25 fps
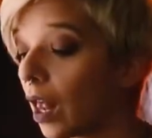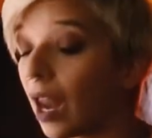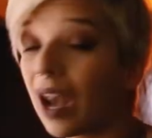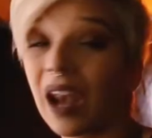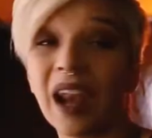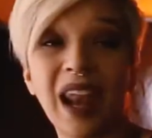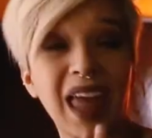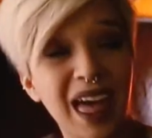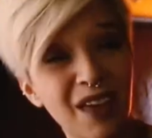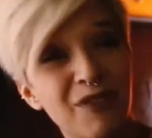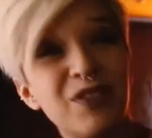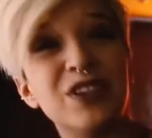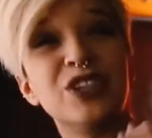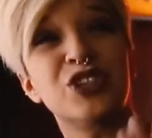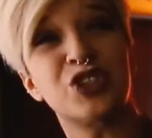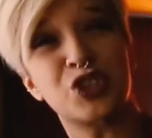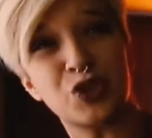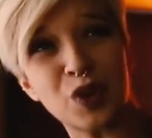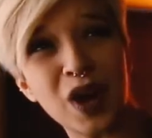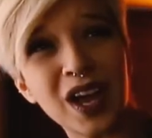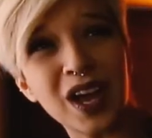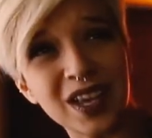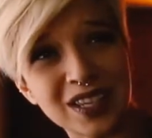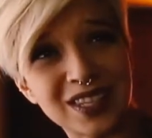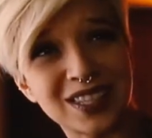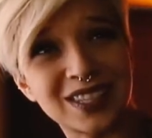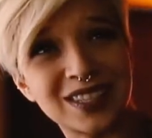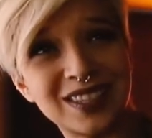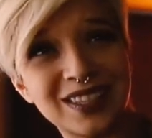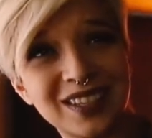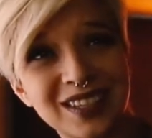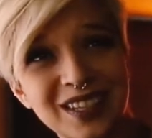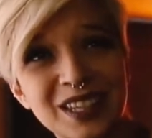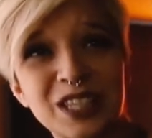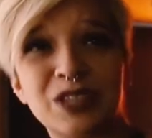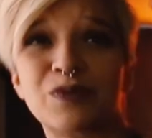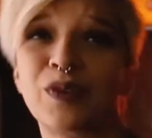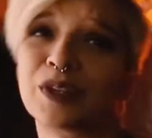Love and trust
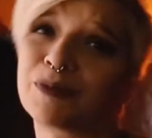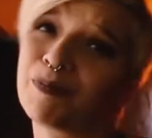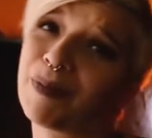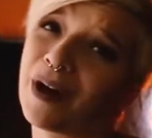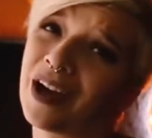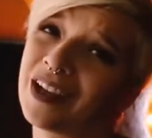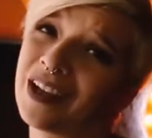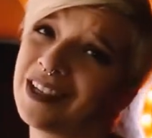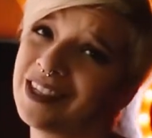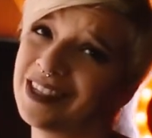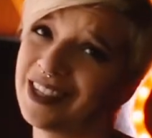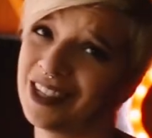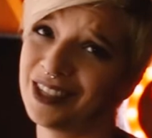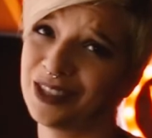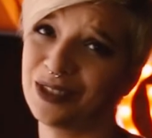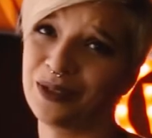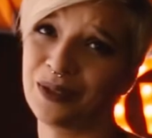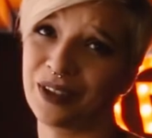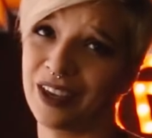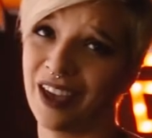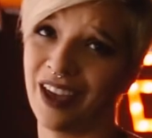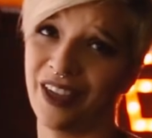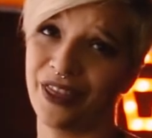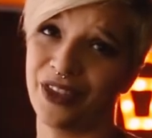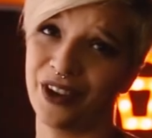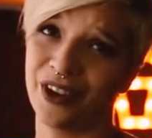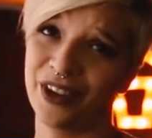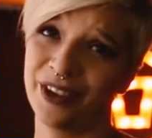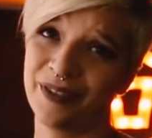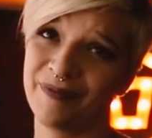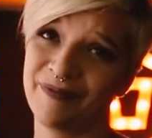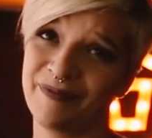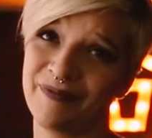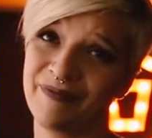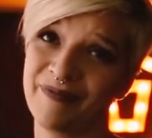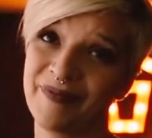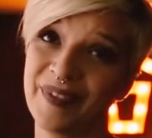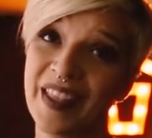is what binds us together.
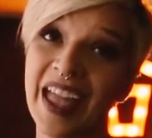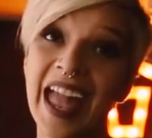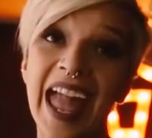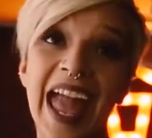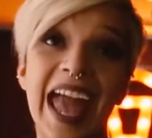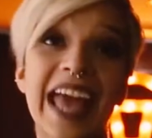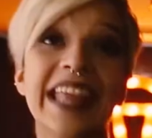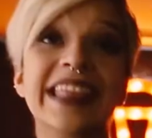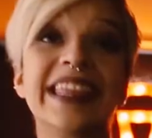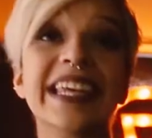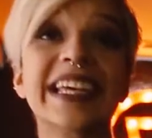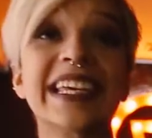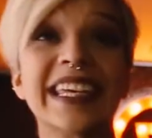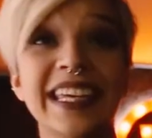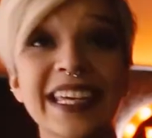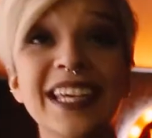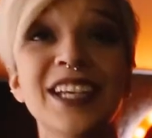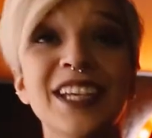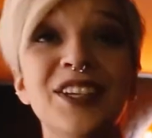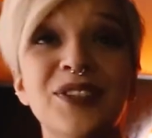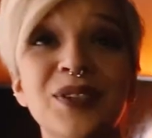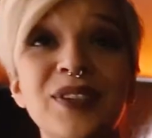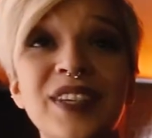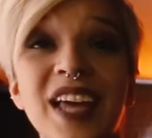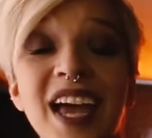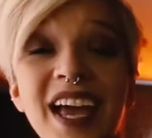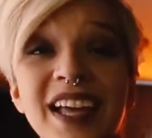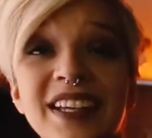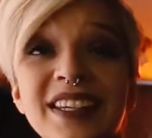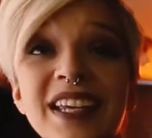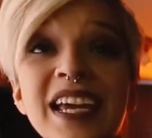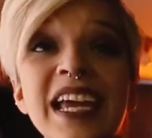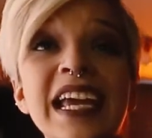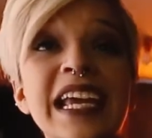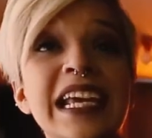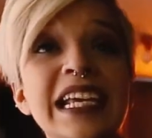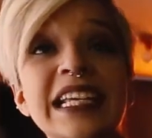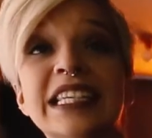And the key to that
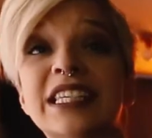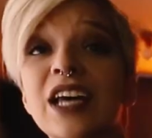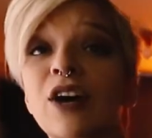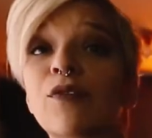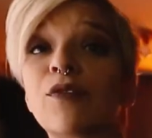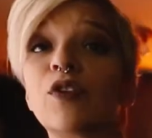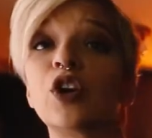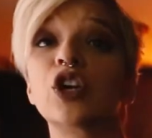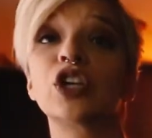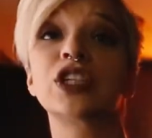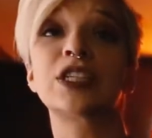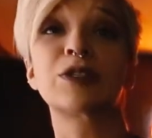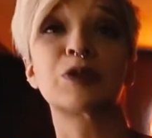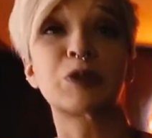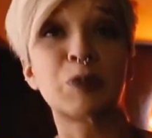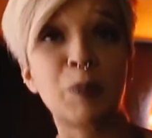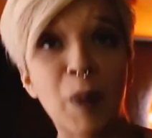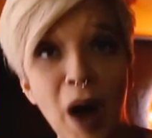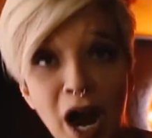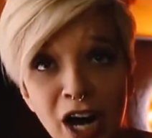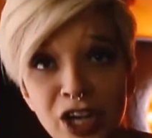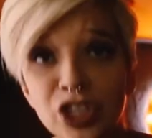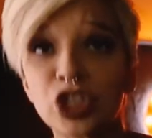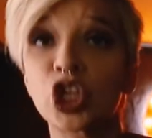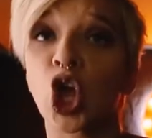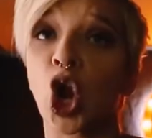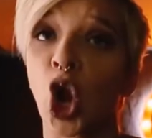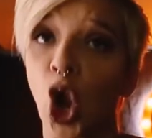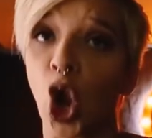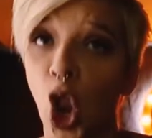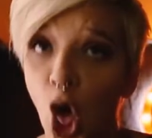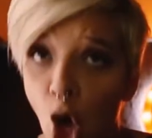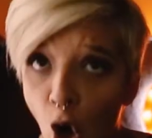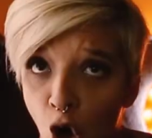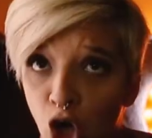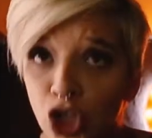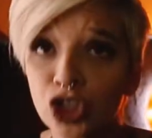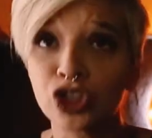is our smart
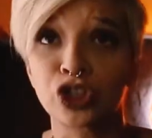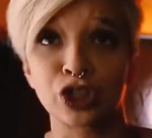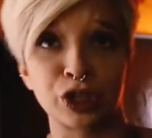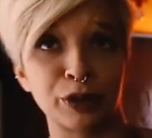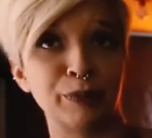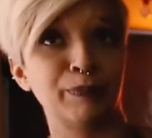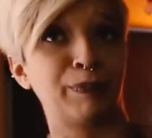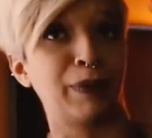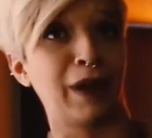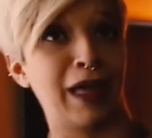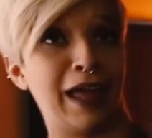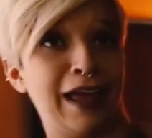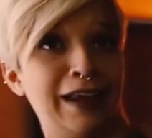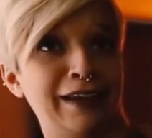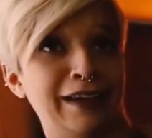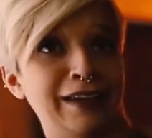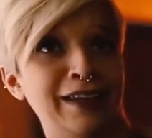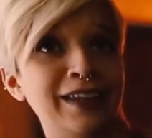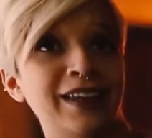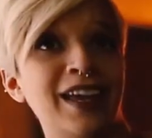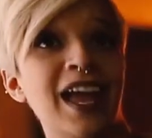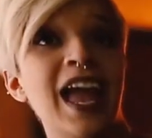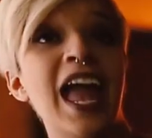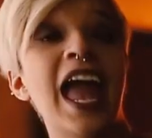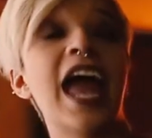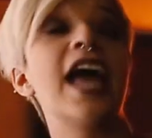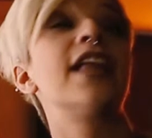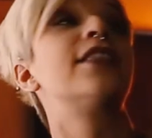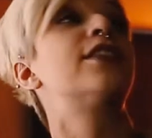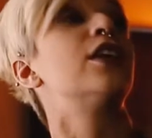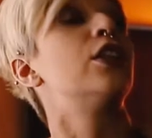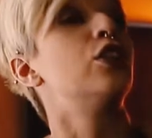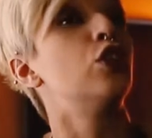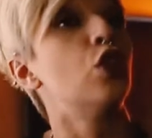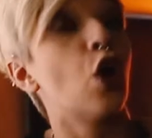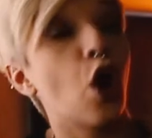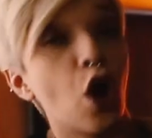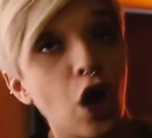long-term planning and
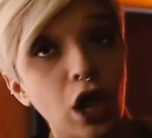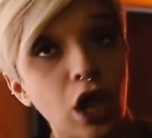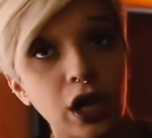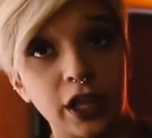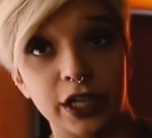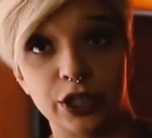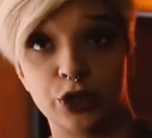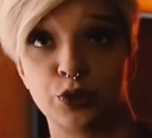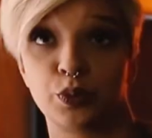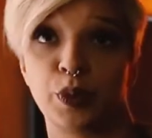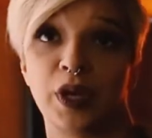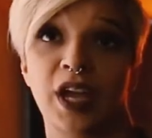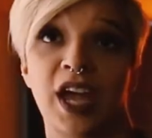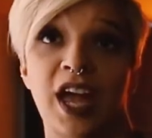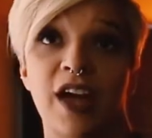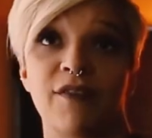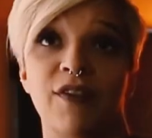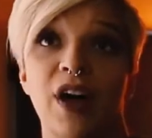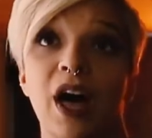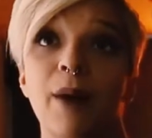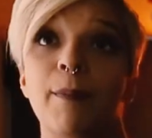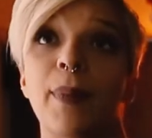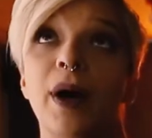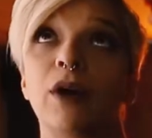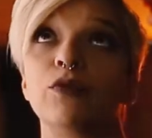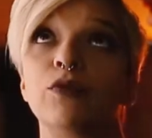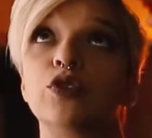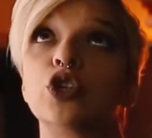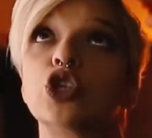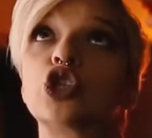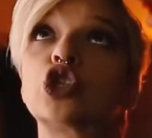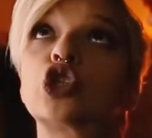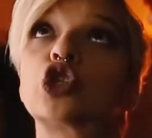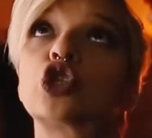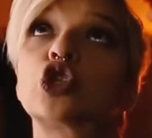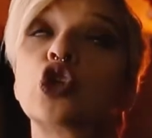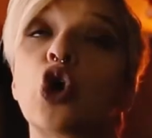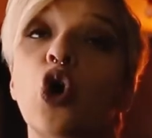the knowledge we have about the
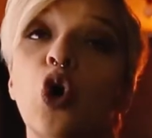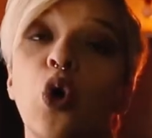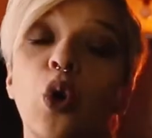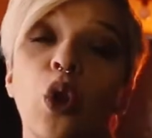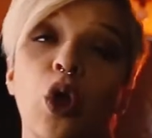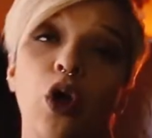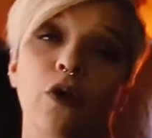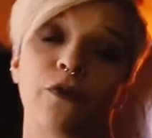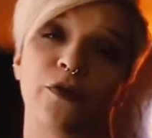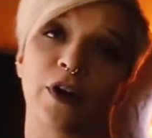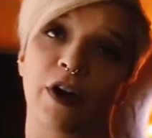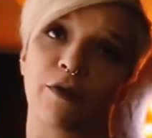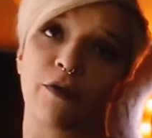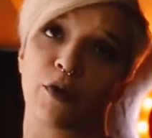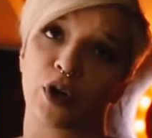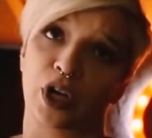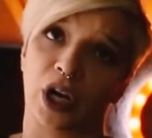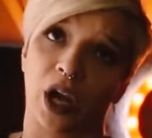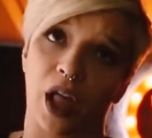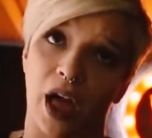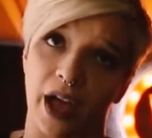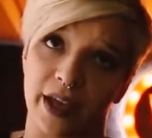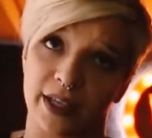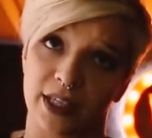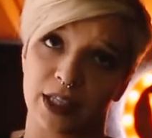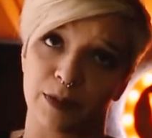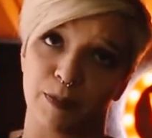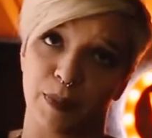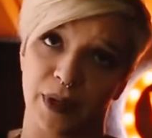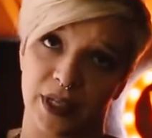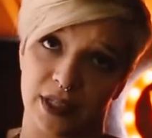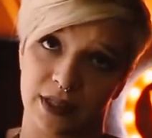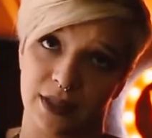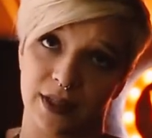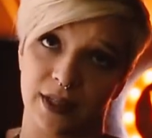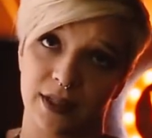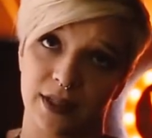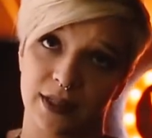soul of our client's
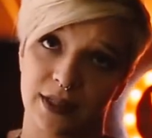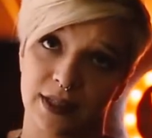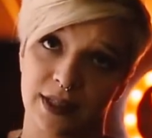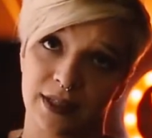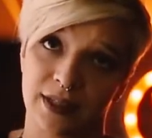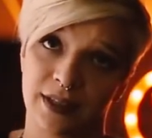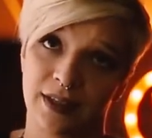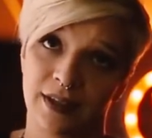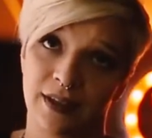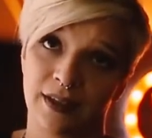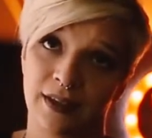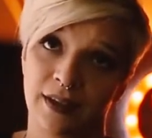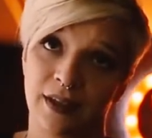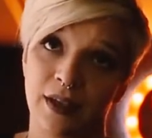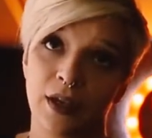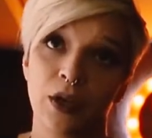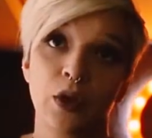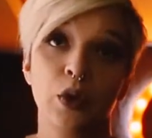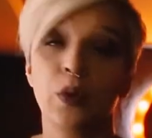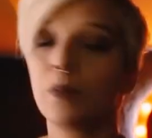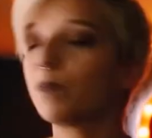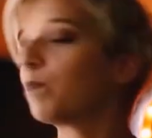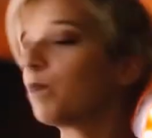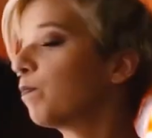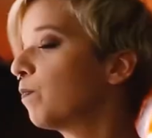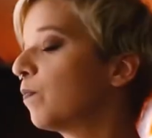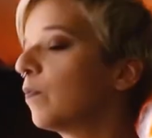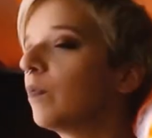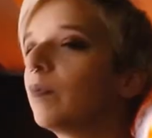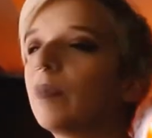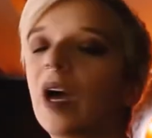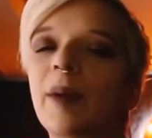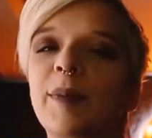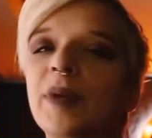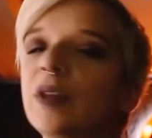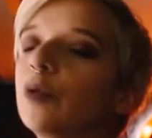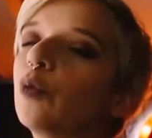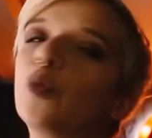business.
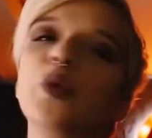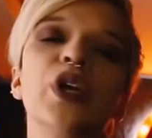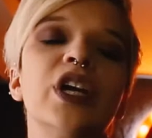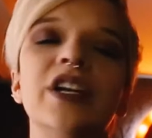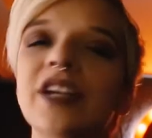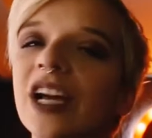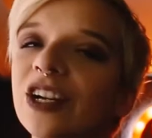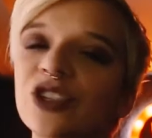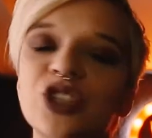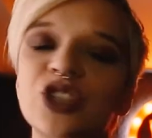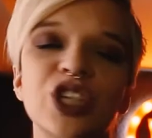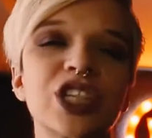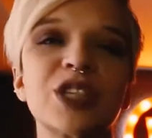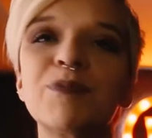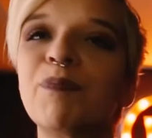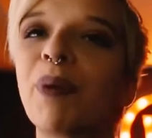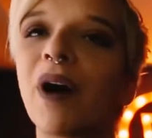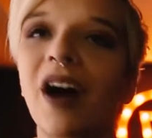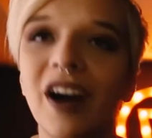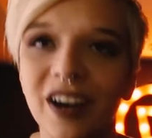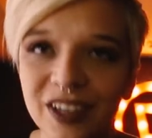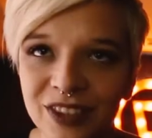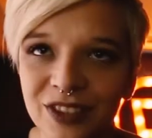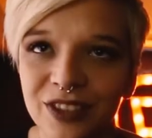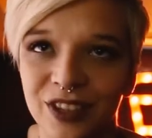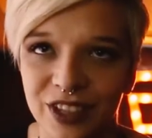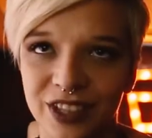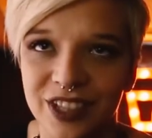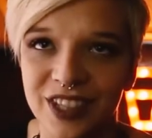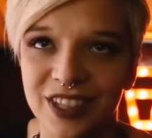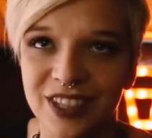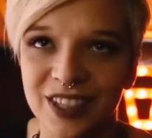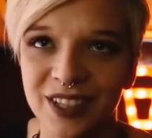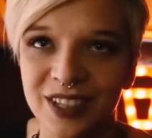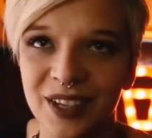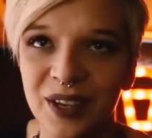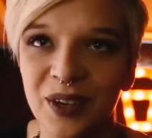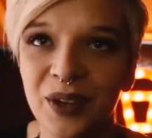I mean, we're not just
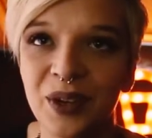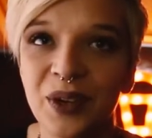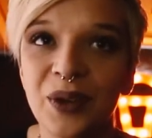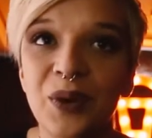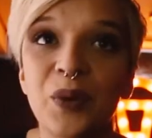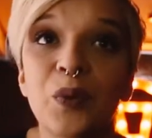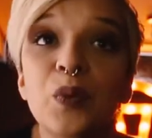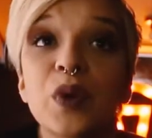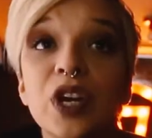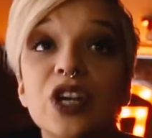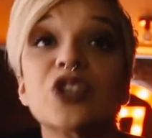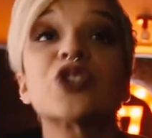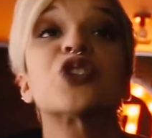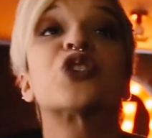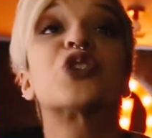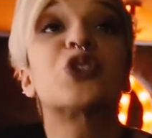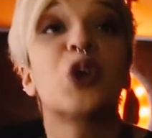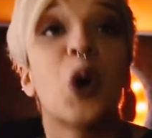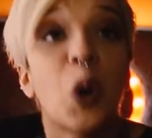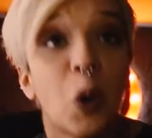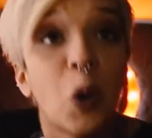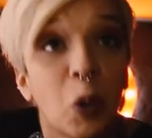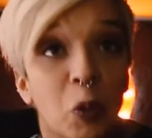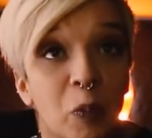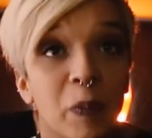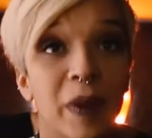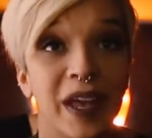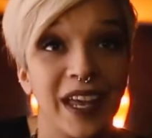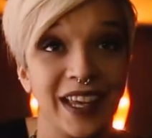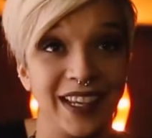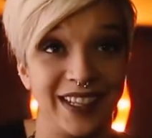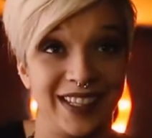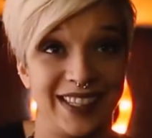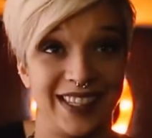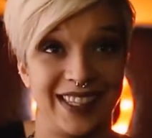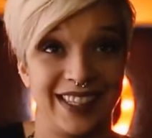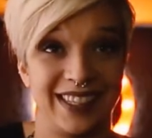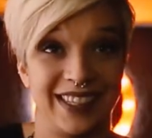partners, we are
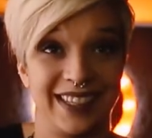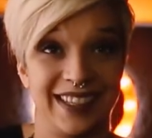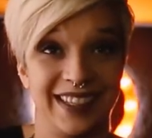soulmates